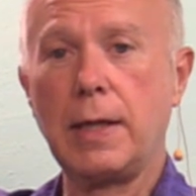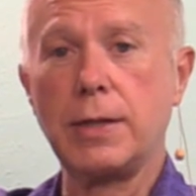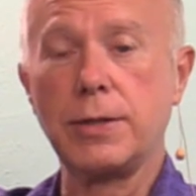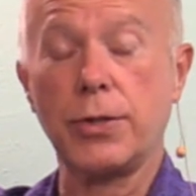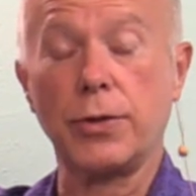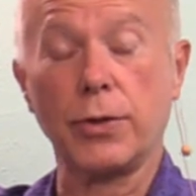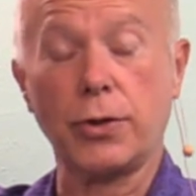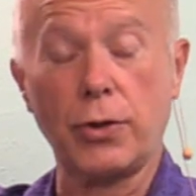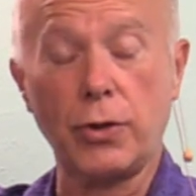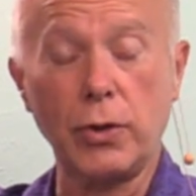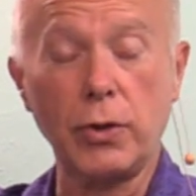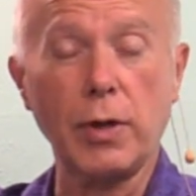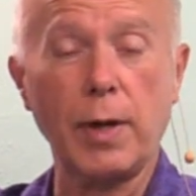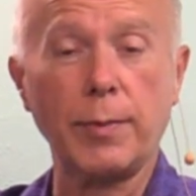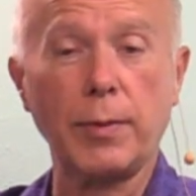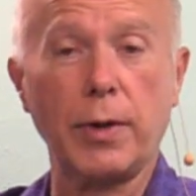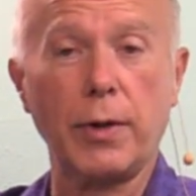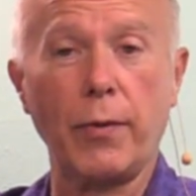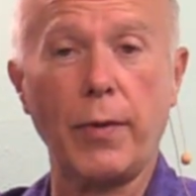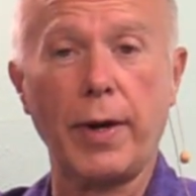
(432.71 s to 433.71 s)
So the cooler
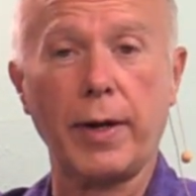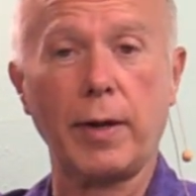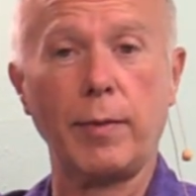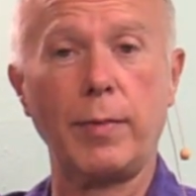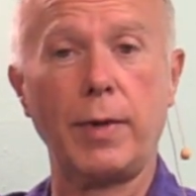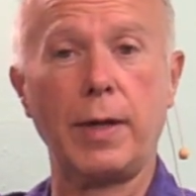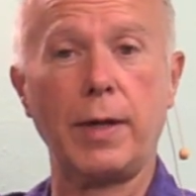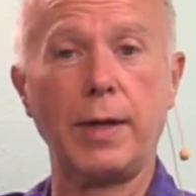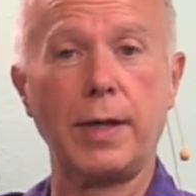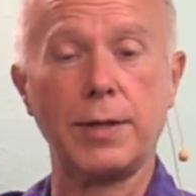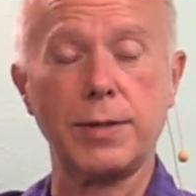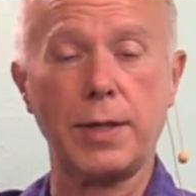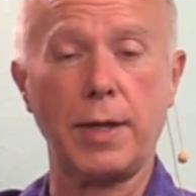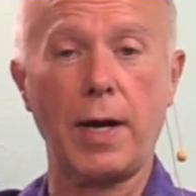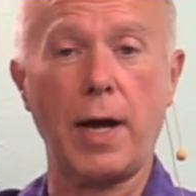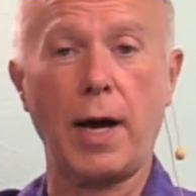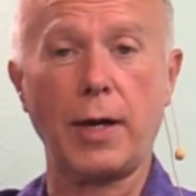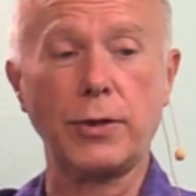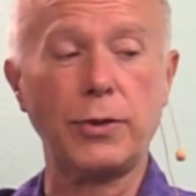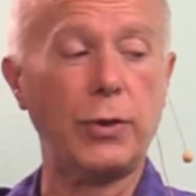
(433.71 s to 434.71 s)
I'm going to recommend is the
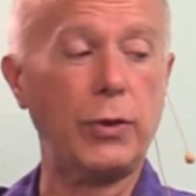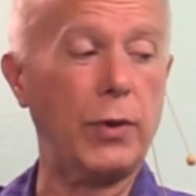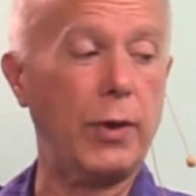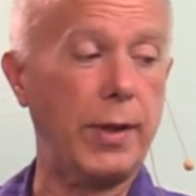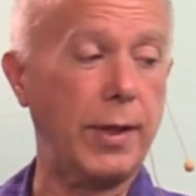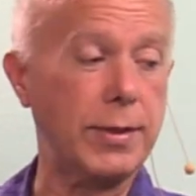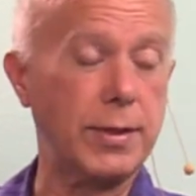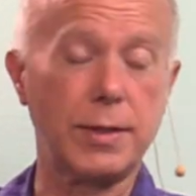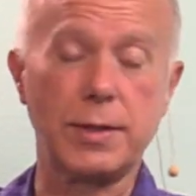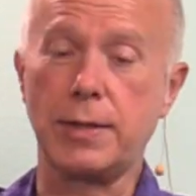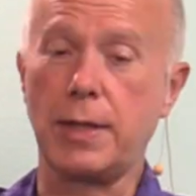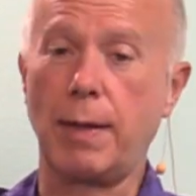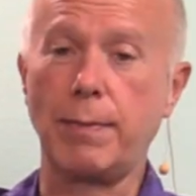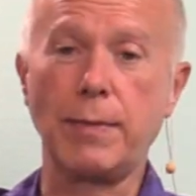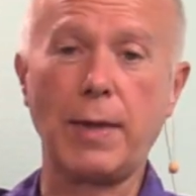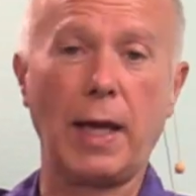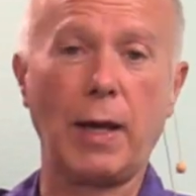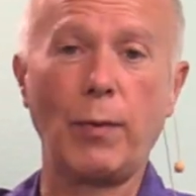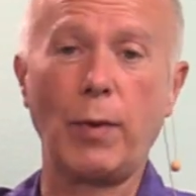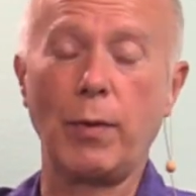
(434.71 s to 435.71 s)
Noctua. That's the same
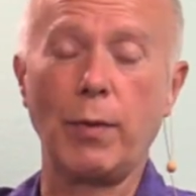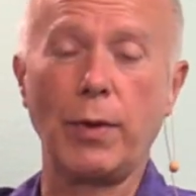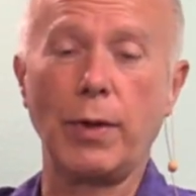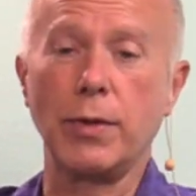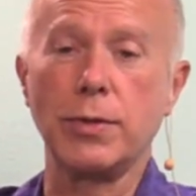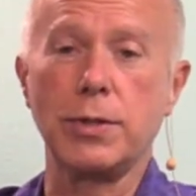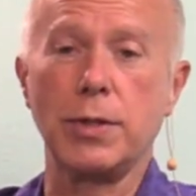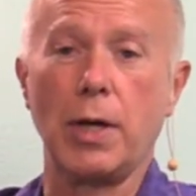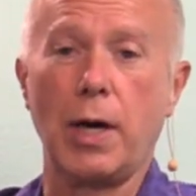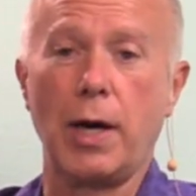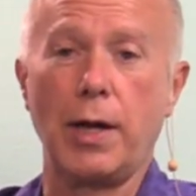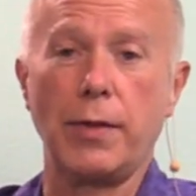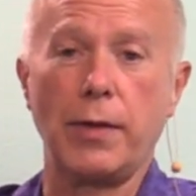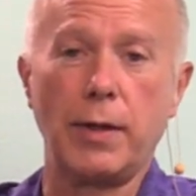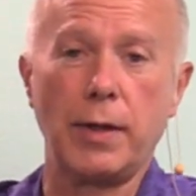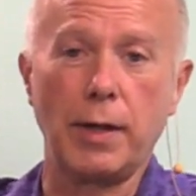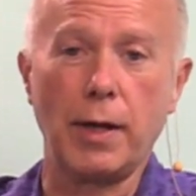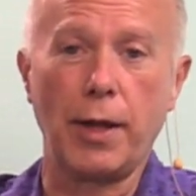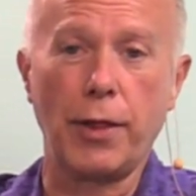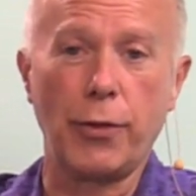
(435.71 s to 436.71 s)
thing we were using on
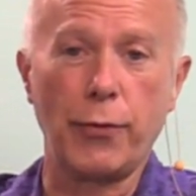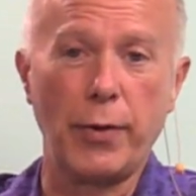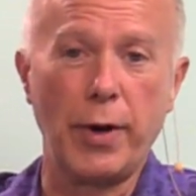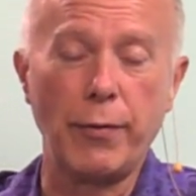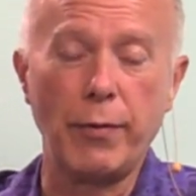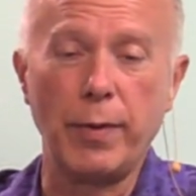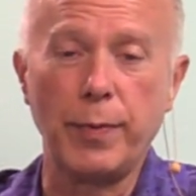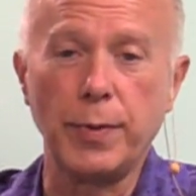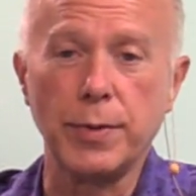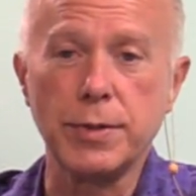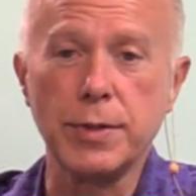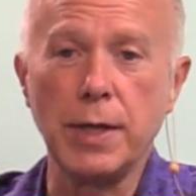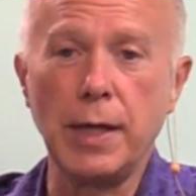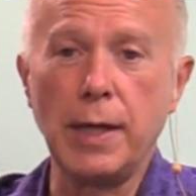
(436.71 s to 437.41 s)
the uh, Threadrippers.